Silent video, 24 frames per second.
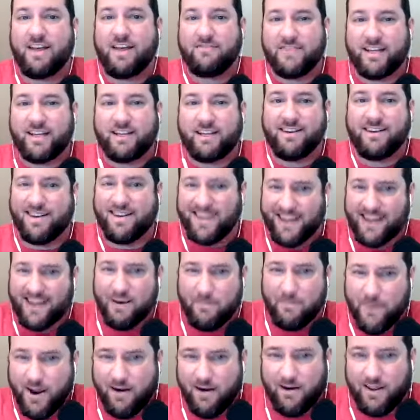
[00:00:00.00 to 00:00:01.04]
TikTok in
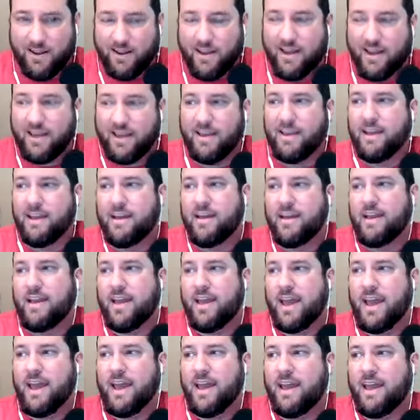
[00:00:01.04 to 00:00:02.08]
America.
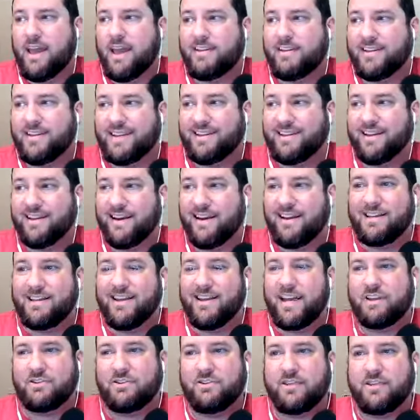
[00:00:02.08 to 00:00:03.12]
And TikTok is
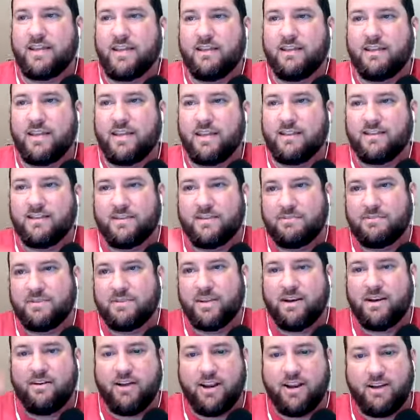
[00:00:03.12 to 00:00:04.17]
actually the
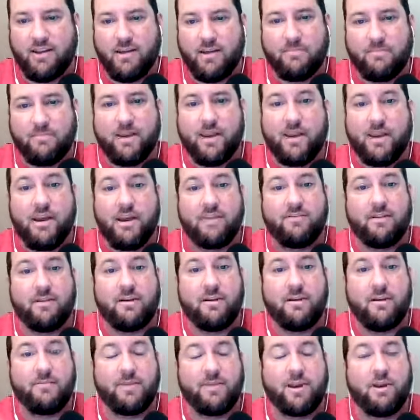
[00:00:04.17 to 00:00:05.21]
subsidiary company of a
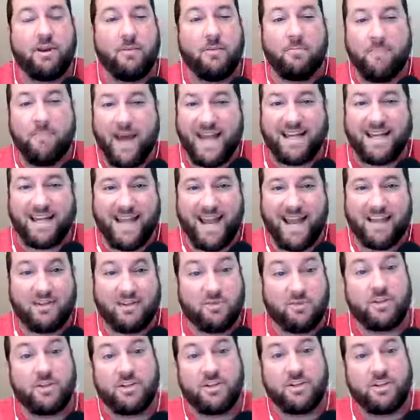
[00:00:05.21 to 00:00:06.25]
company called ByteDance,
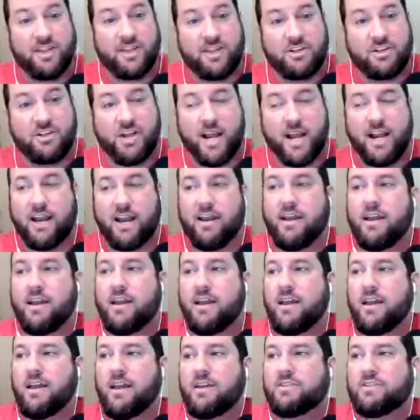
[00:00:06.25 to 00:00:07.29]
which is in China.
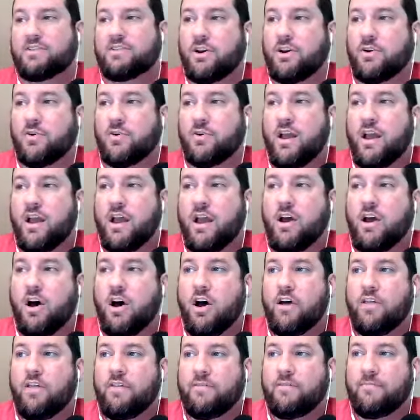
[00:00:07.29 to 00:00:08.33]
So
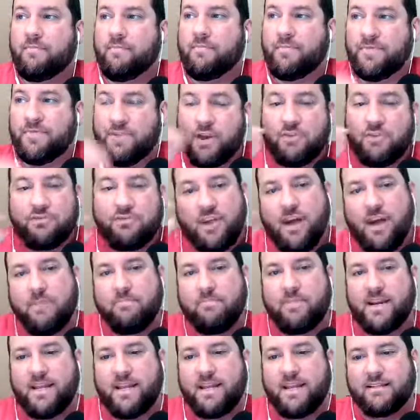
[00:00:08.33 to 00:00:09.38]
those
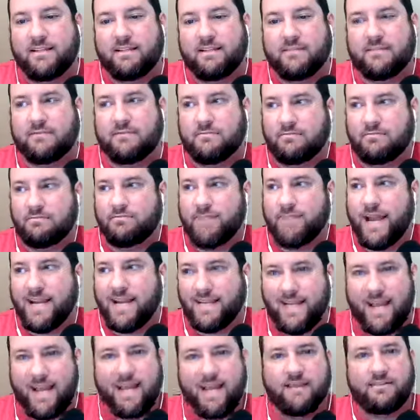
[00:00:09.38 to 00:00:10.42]
companies,
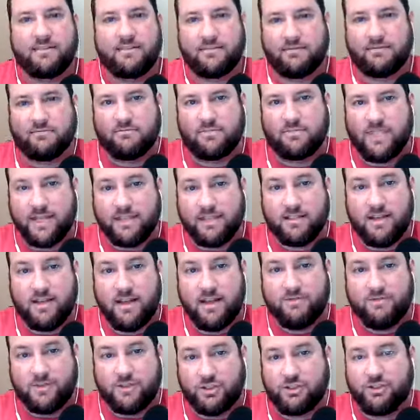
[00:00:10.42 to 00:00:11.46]
ByteDance,
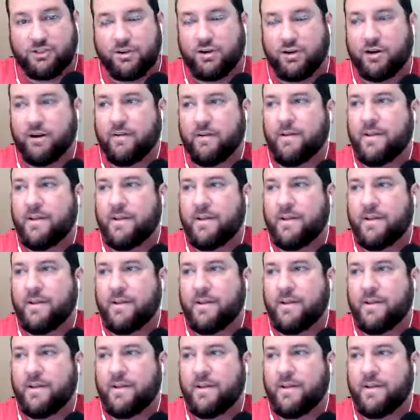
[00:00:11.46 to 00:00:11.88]
TikTok for sure,